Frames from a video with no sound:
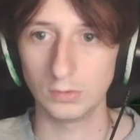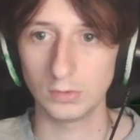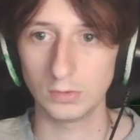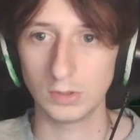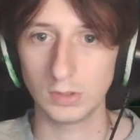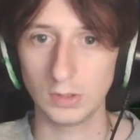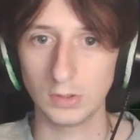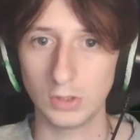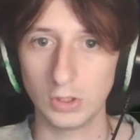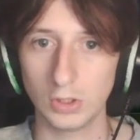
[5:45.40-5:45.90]

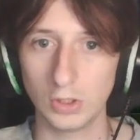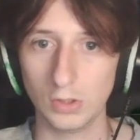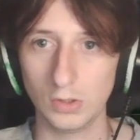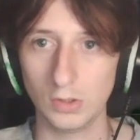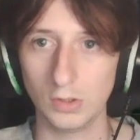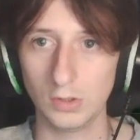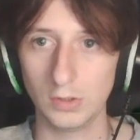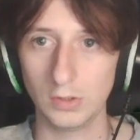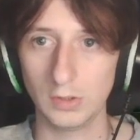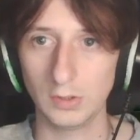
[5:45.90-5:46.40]
Just
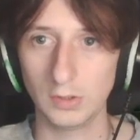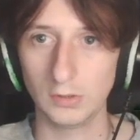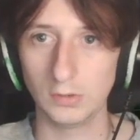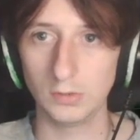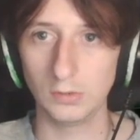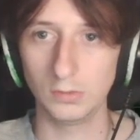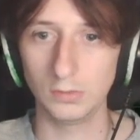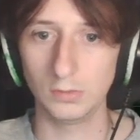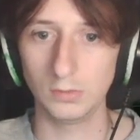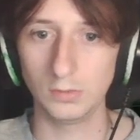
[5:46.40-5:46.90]
ensure that
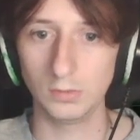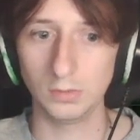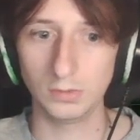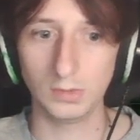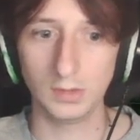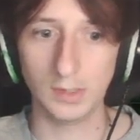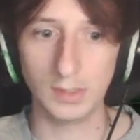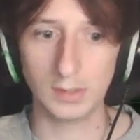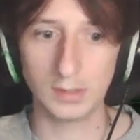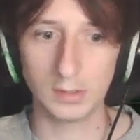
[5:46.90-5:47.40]
you
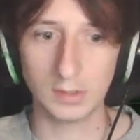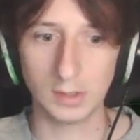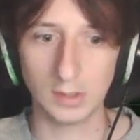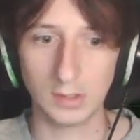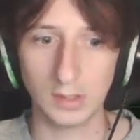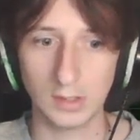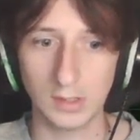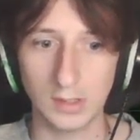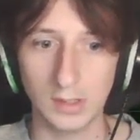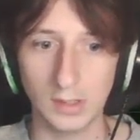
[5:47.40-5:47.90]
get
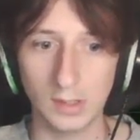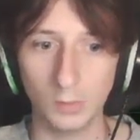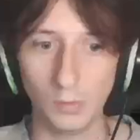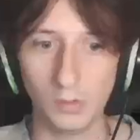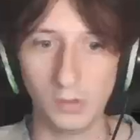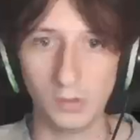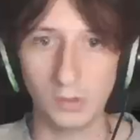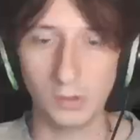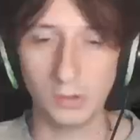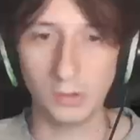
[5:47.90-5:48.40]
stuck in here.
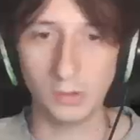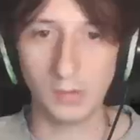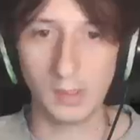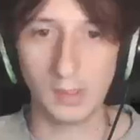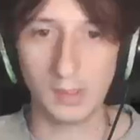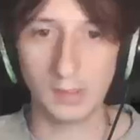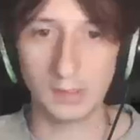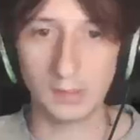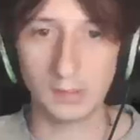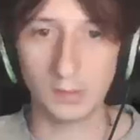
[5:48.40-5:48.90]
What you're going to do
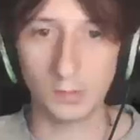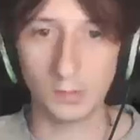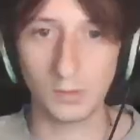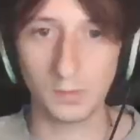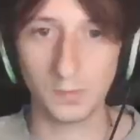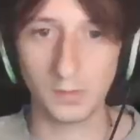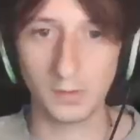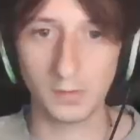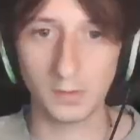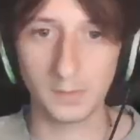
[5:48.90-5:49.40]
next is go
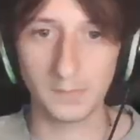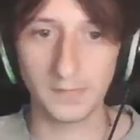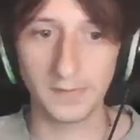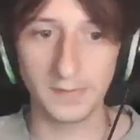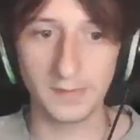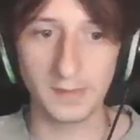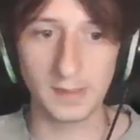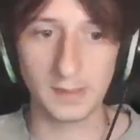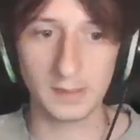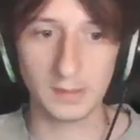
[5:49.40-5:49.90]
up and grab
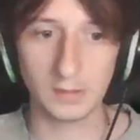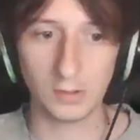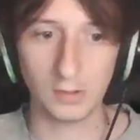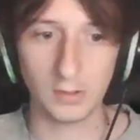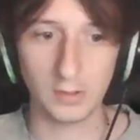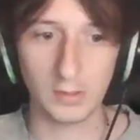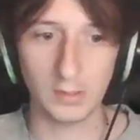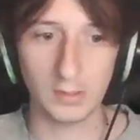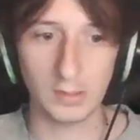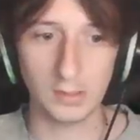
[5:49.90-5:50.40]
this
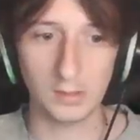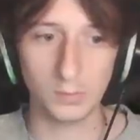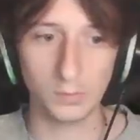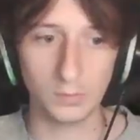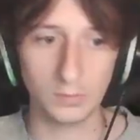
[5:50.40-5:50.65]
lot here